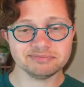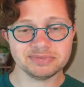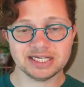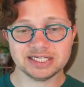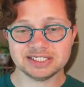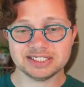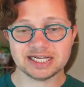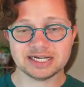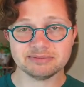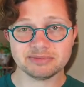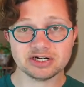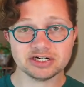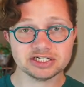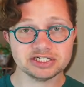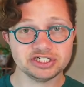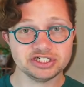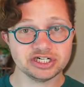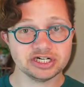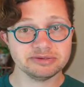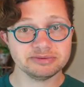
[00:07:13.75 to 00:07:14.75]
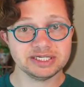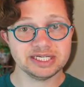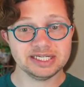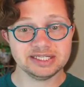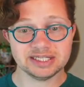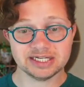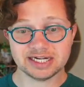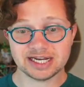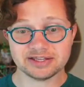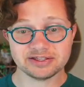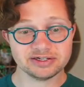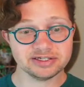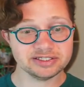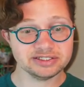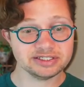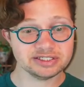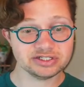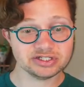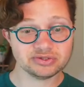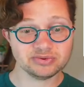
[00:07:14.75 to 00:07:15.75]
In Denmark, Germany, the
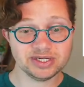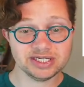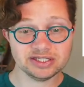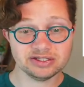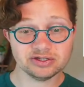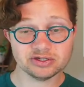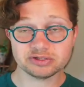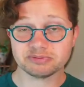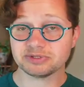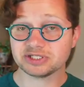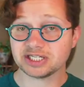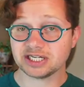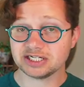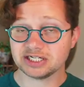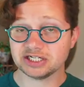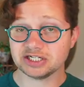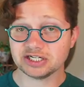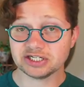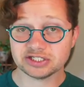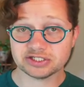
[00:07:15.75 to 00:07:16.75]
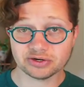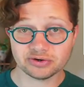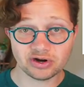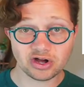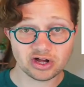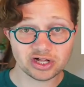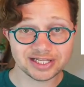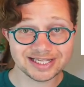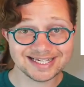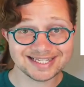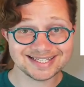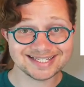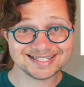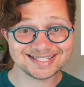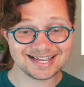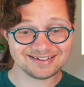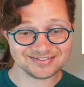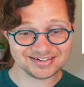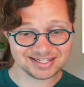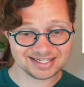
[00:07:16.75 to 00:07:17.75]
Netherlands, and Sweden, those percentages are all in the
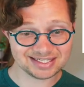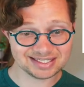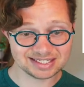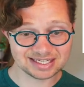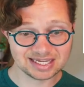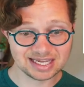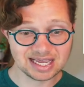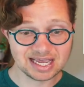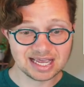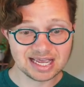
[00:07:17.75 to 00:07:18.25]
70s.